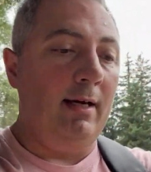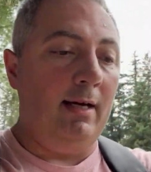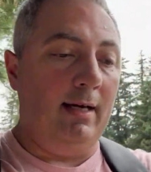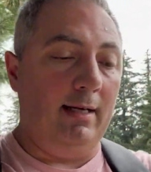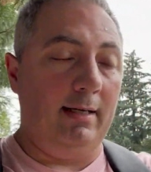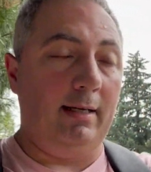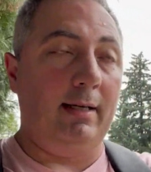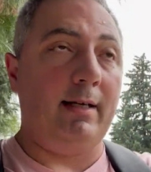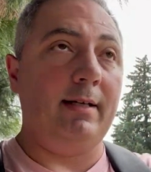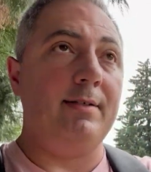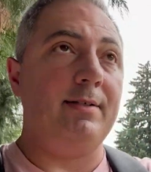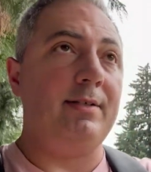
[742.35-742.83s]

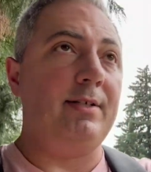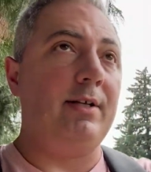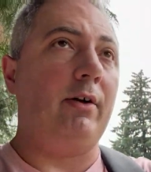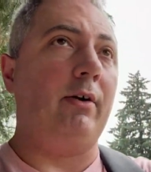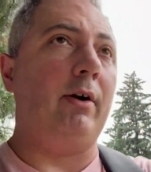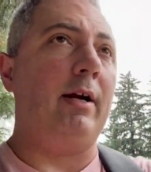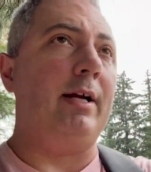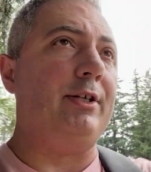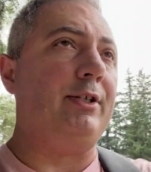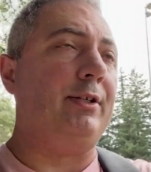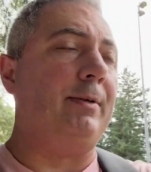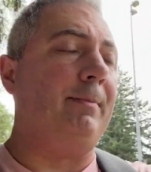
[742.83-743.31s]
into
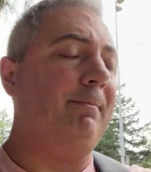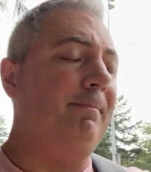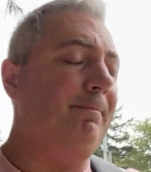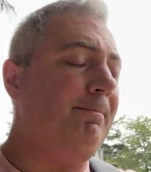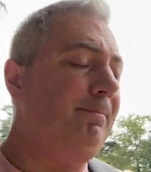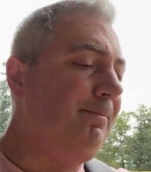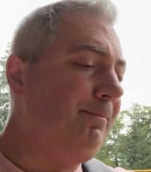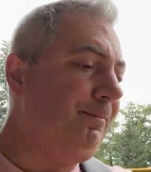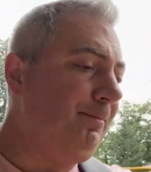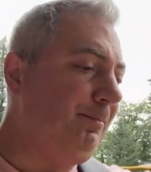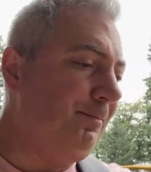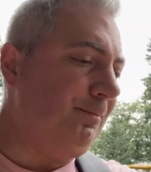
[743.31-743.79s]
consideration.
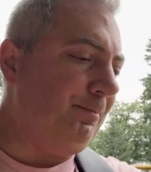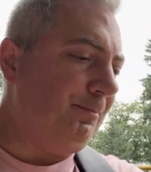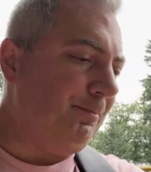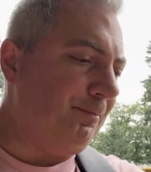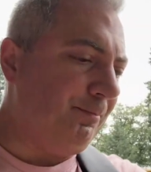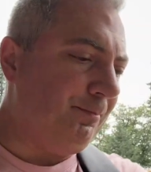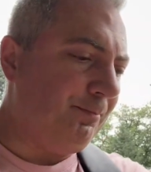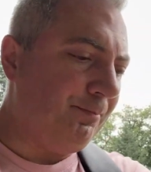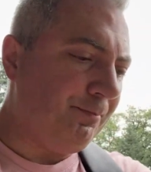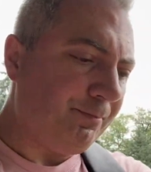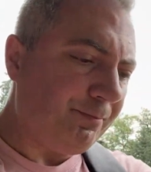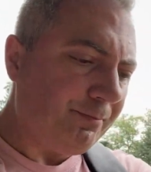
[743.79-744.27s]

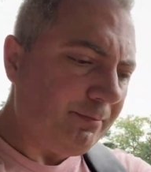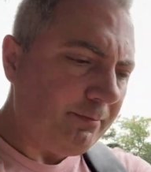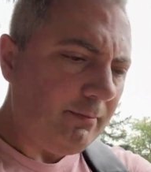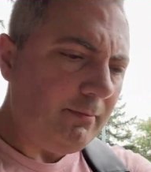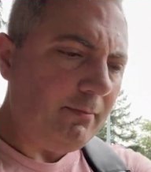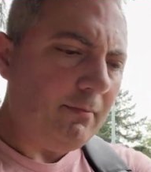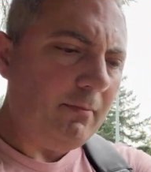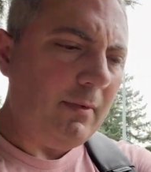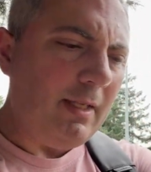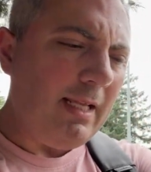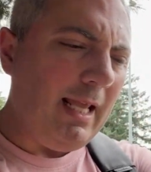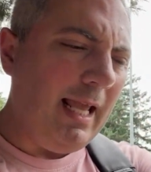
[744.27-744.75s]

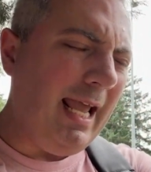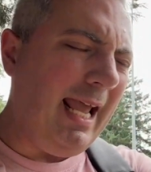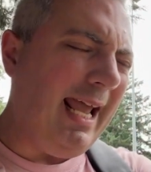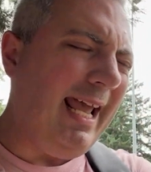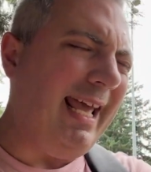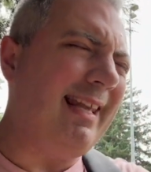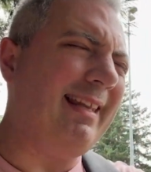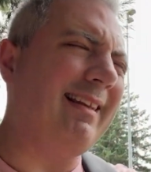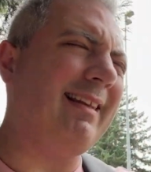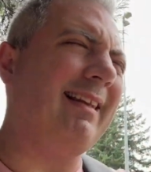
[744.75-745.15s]
And